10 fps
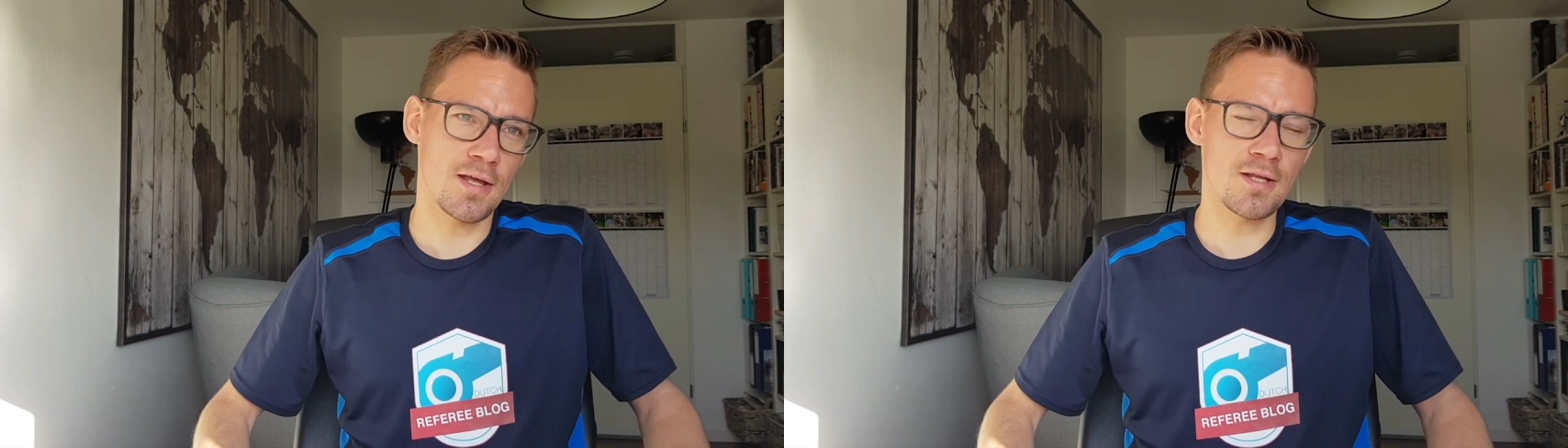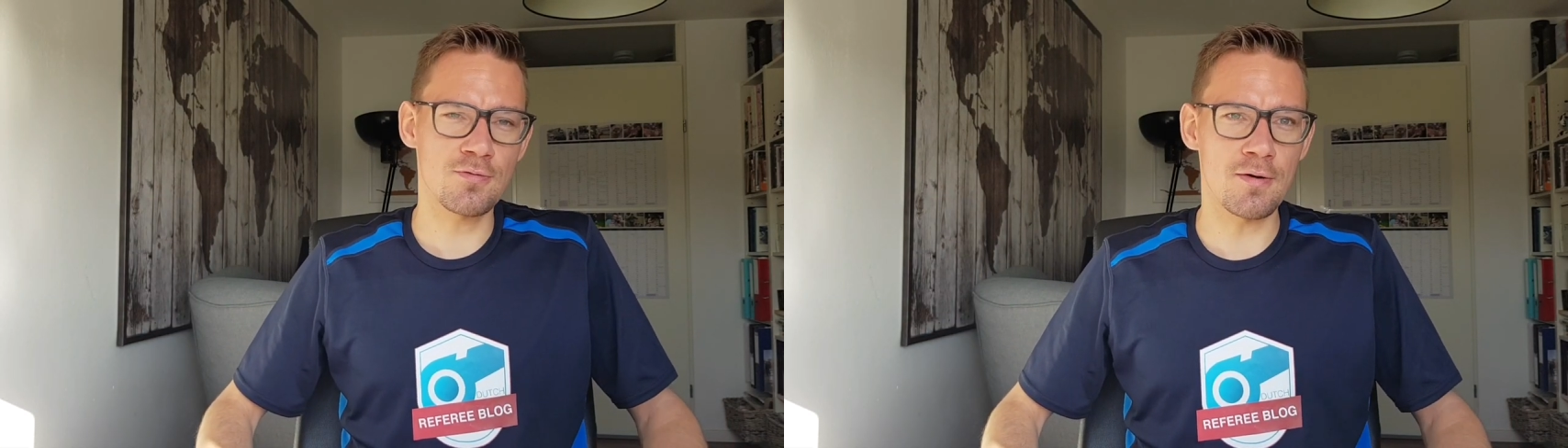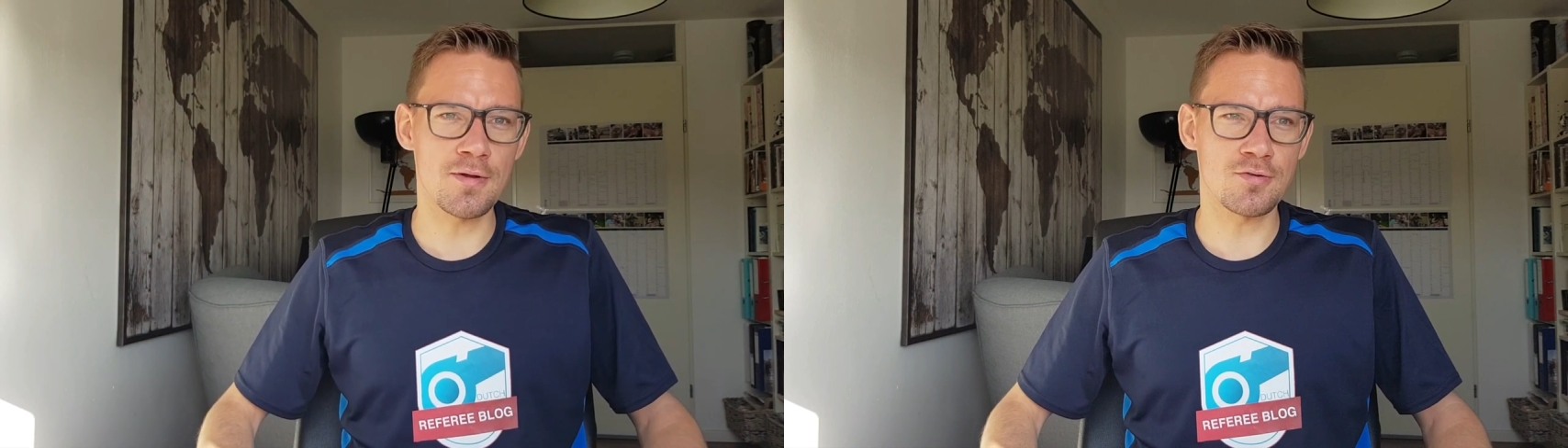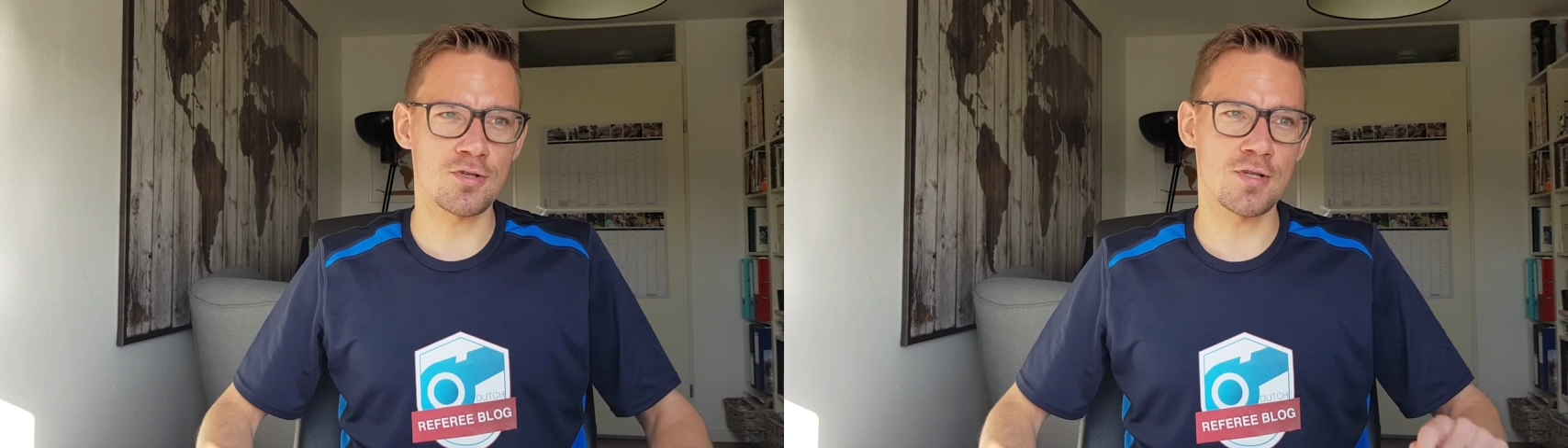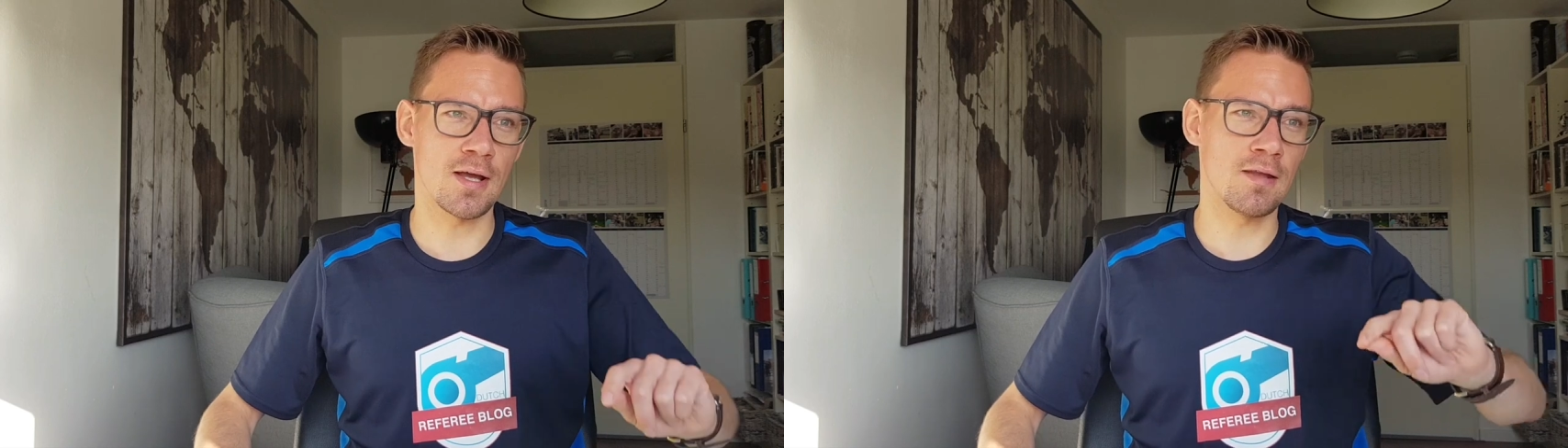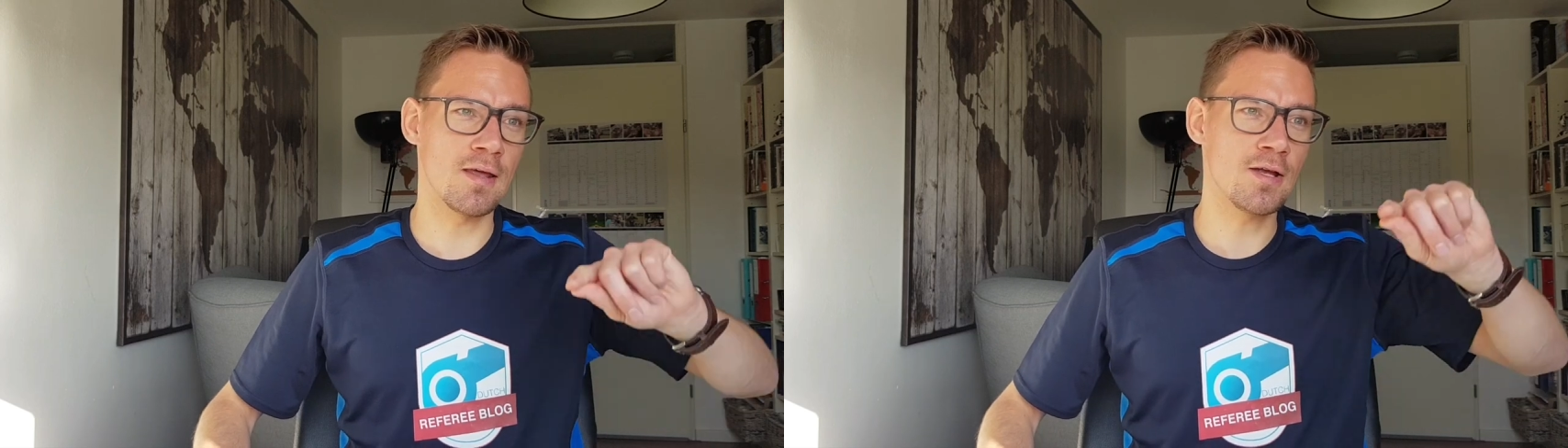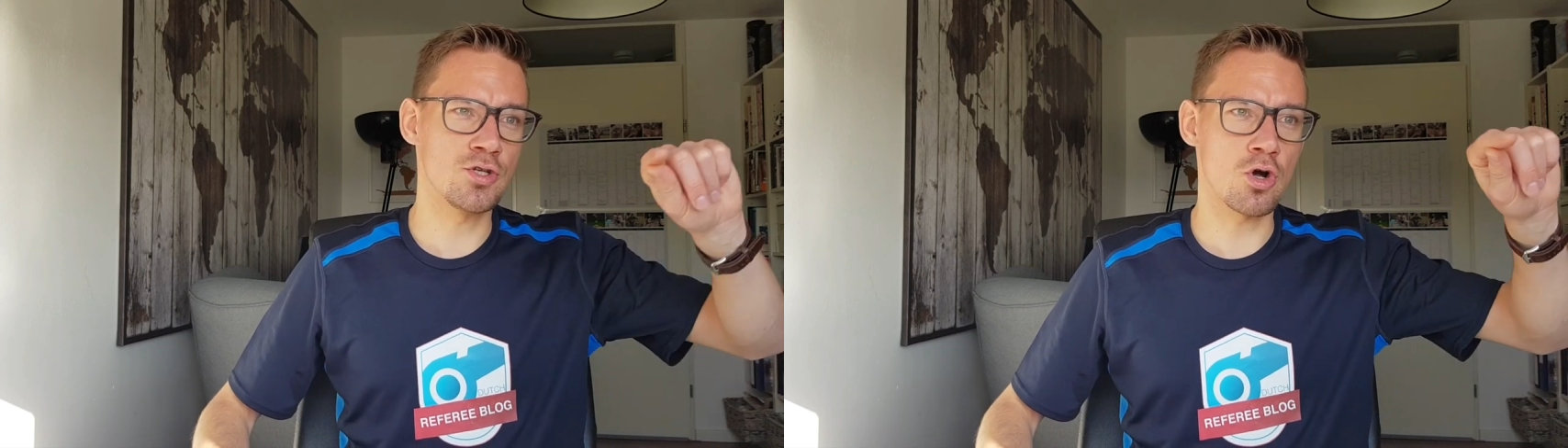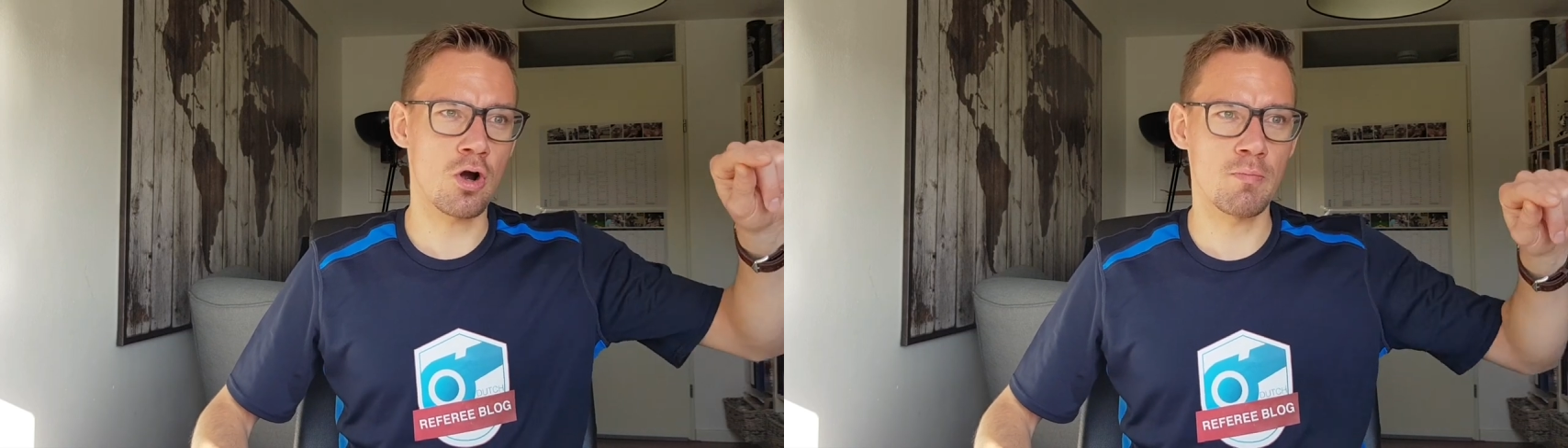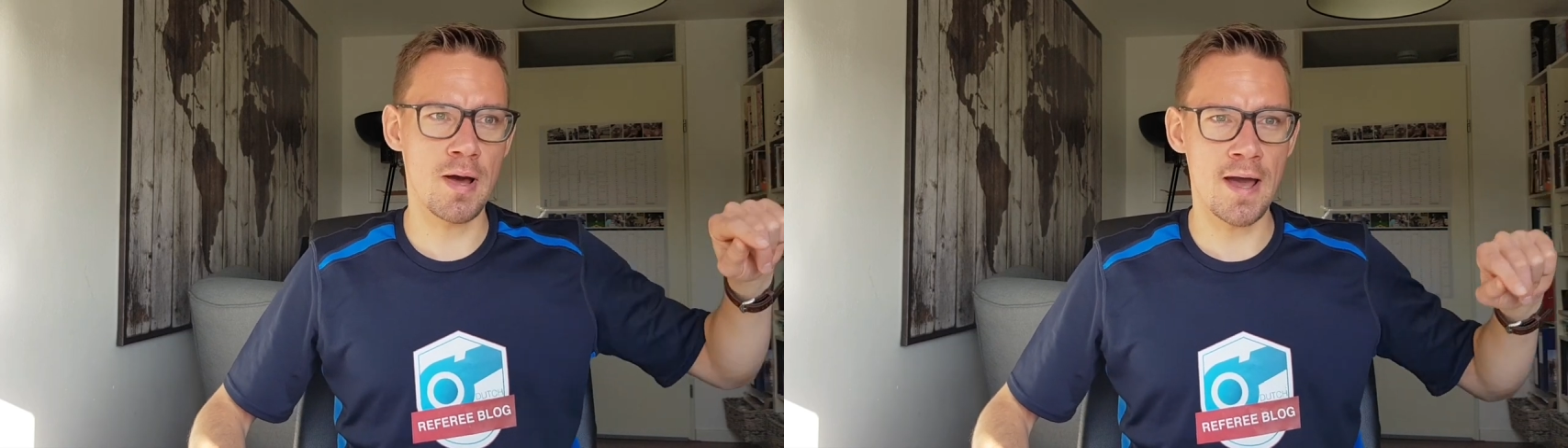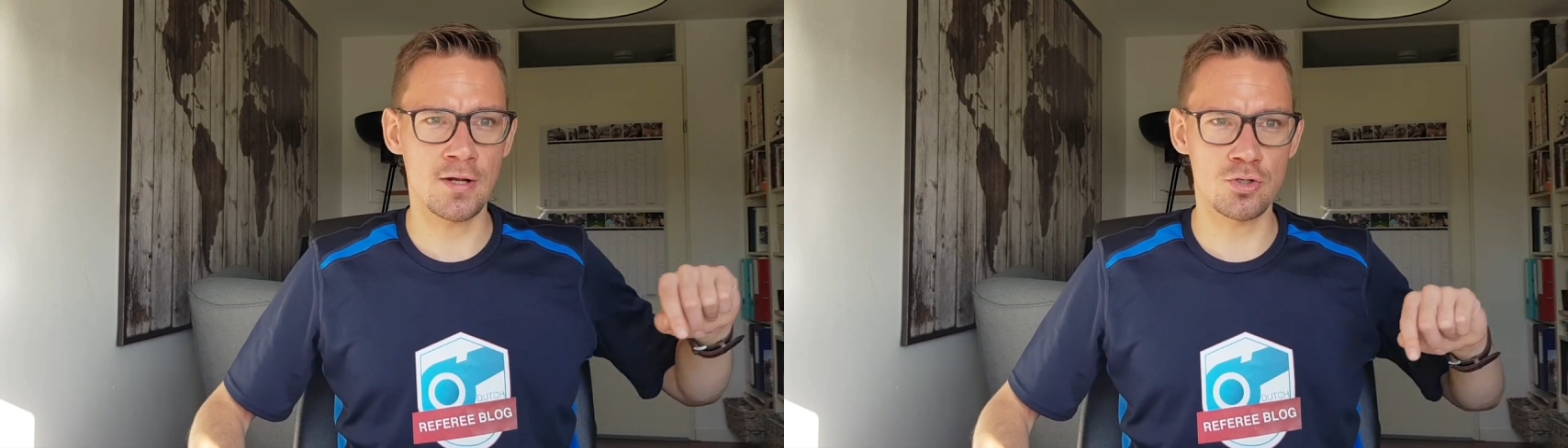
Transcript: It's very interesting, and they jog back